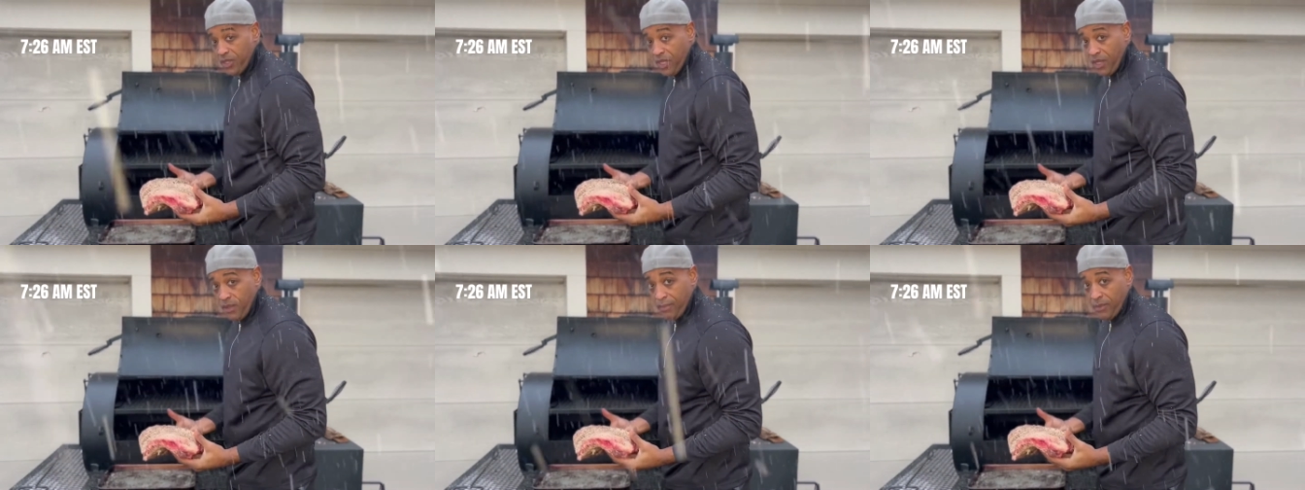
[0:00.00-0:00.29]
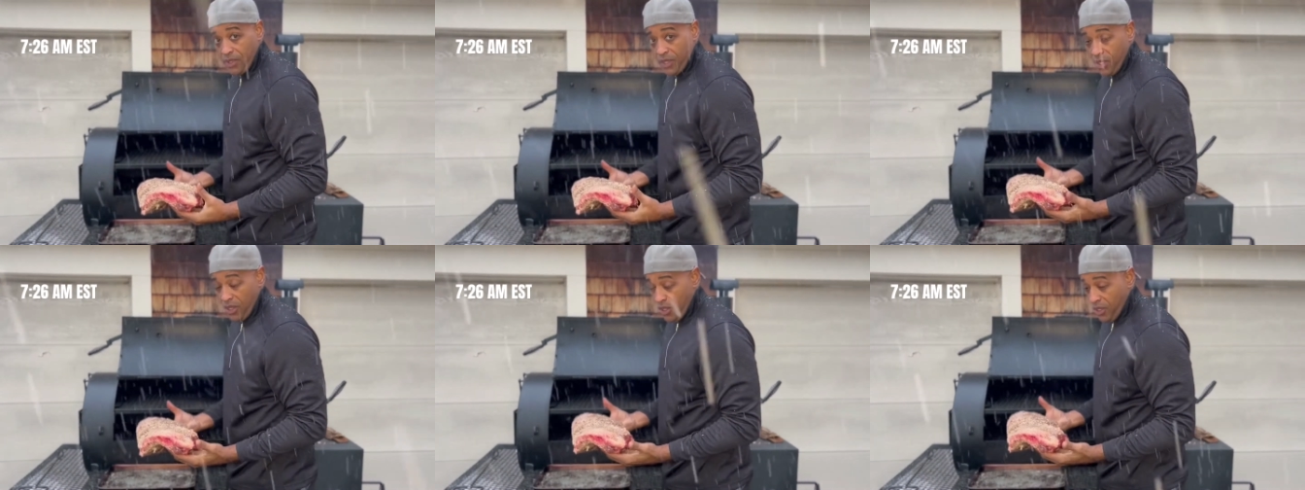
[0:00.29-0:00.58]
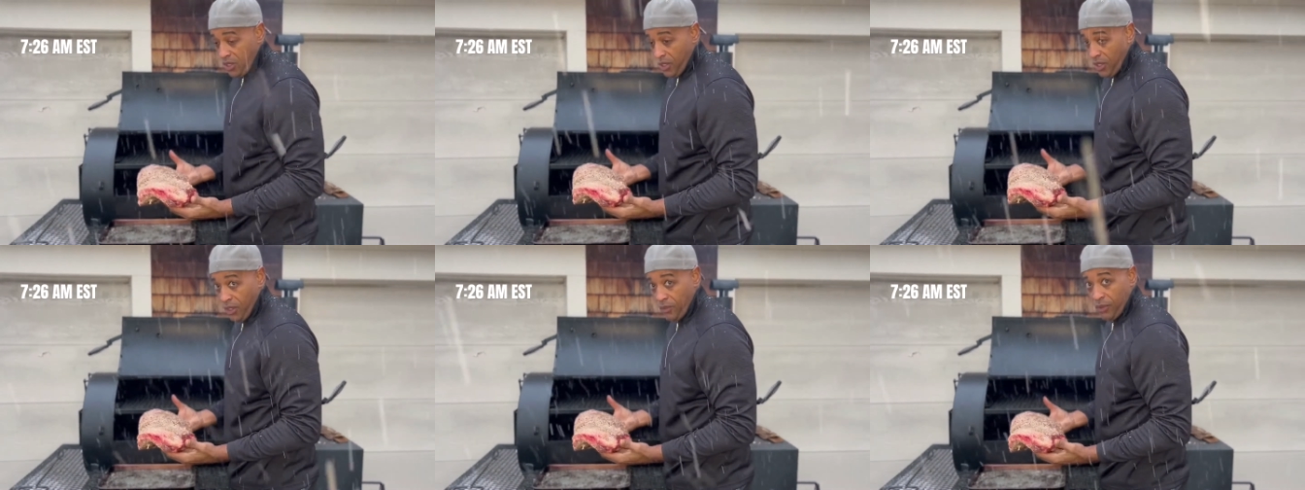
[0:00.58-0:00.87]
up.
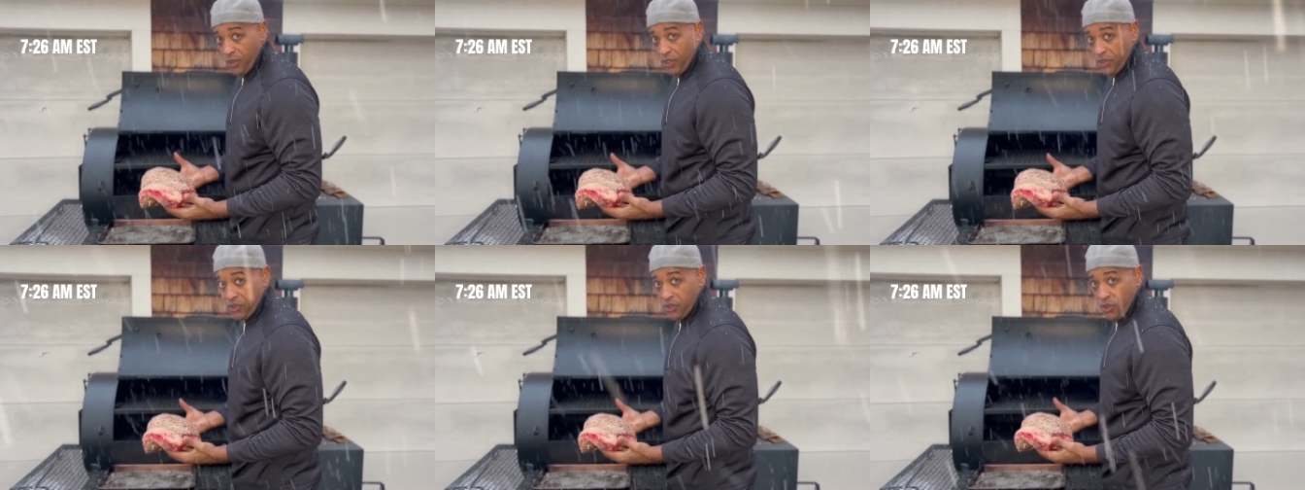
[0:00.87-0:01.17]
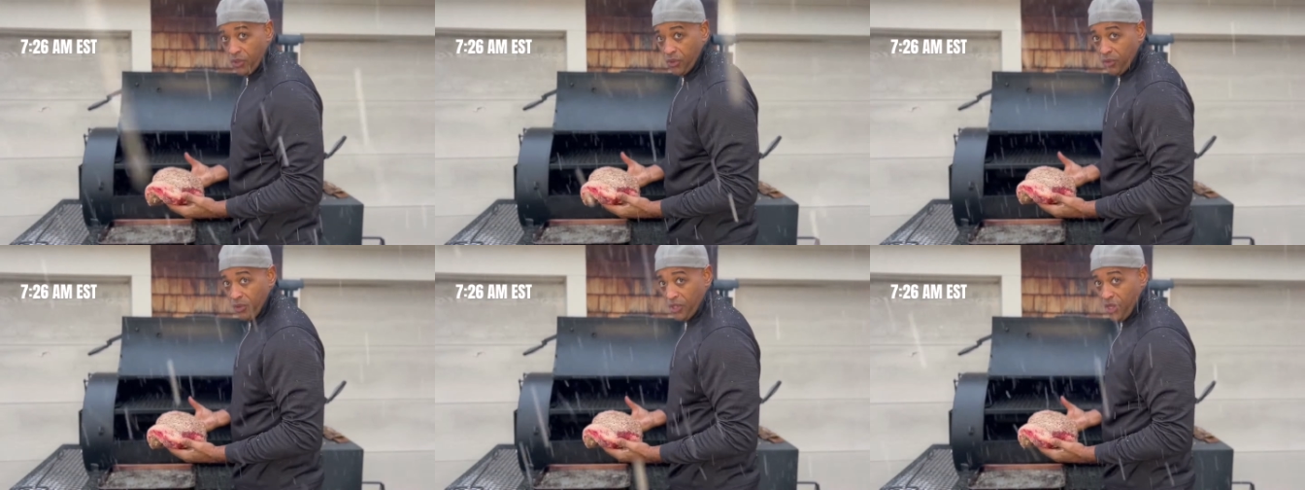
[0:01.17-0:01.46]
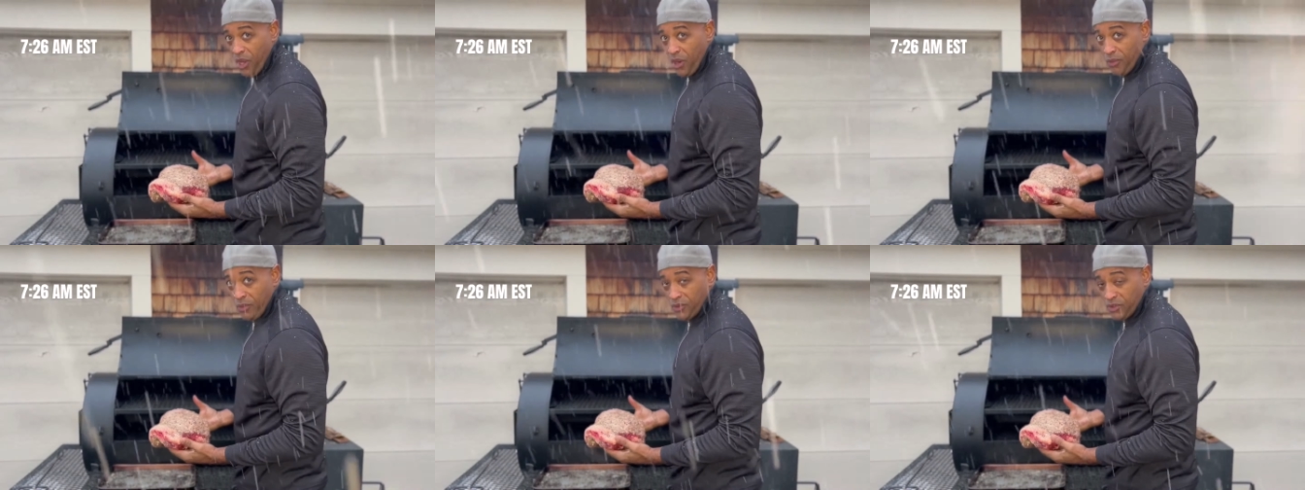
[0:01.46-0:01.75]
We're gonna do what we
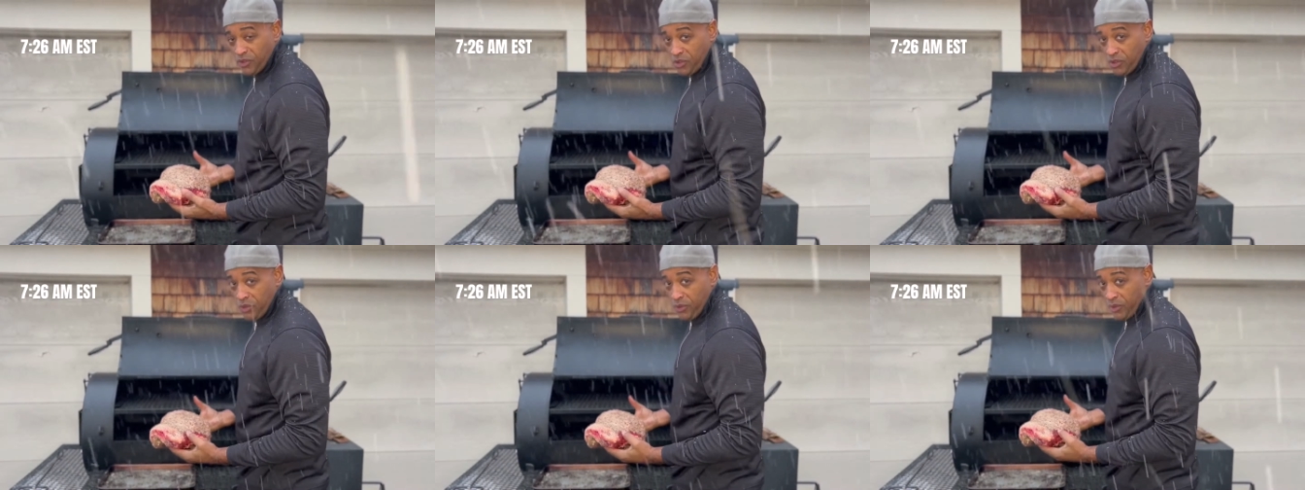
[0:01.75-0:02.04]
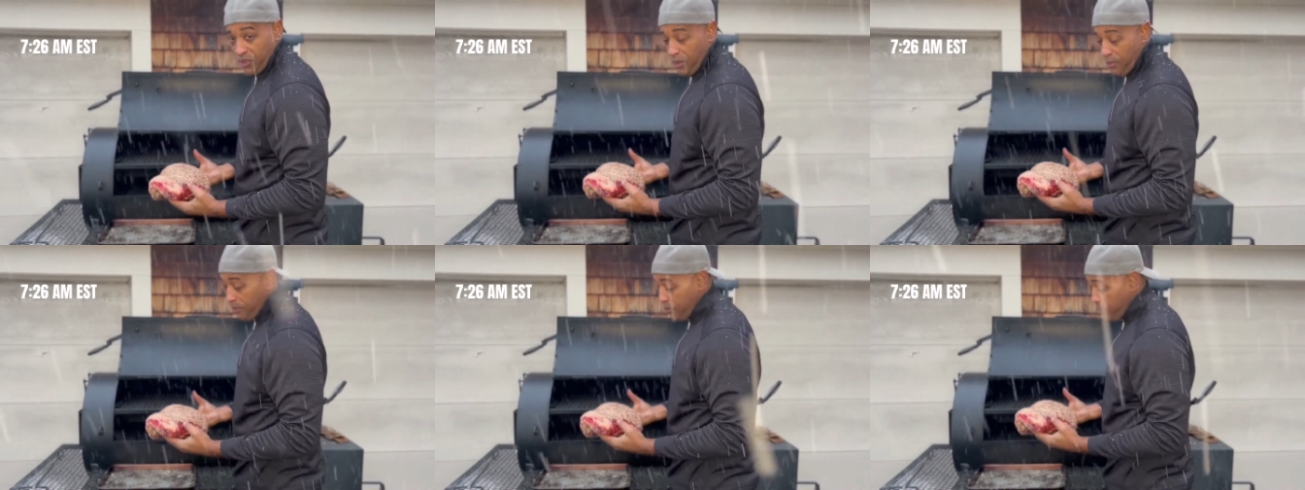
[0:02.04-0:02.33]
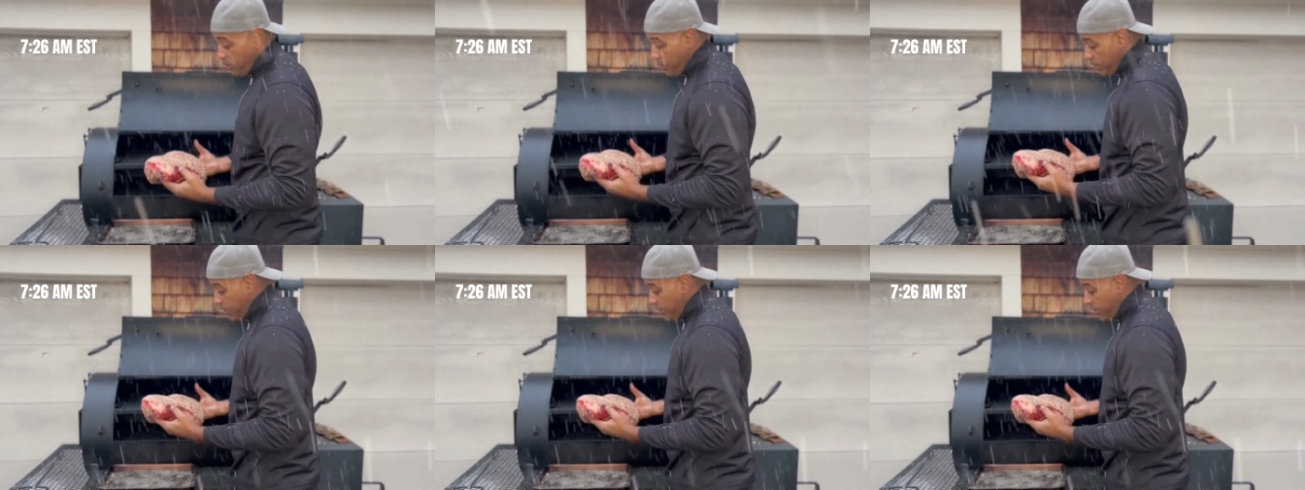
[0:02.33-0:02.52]
always do. We're gonna put